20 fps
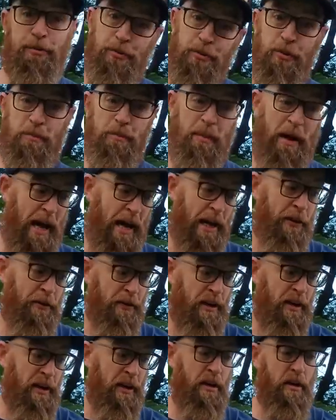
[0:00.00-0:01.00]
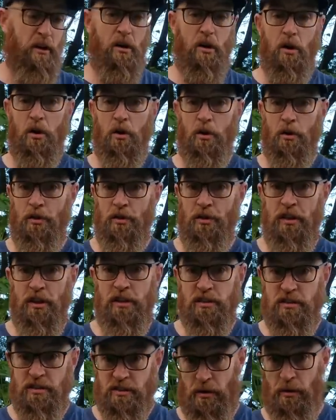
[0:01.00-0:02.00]
the battery on the
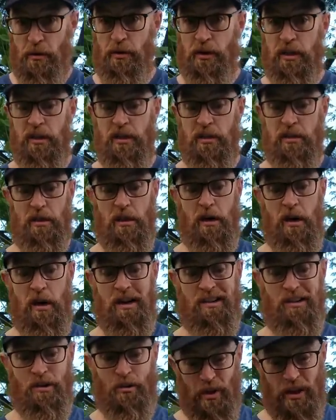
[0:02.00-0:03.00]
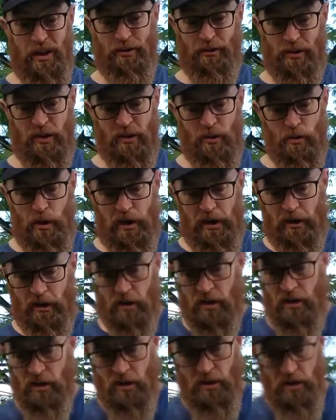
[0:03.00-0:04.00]
Sony quicker and
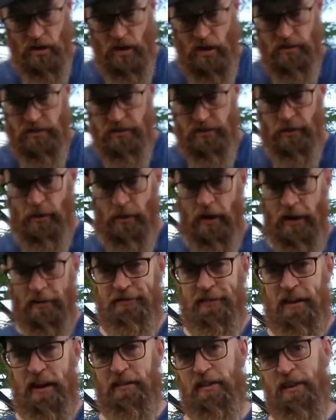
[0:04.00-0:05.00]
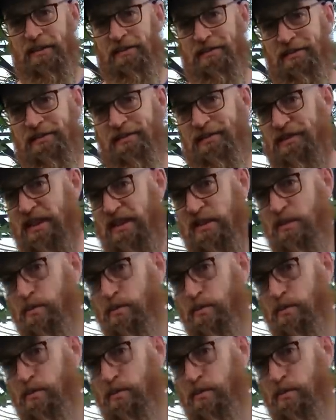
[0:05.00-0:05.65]
quicker. So I found that this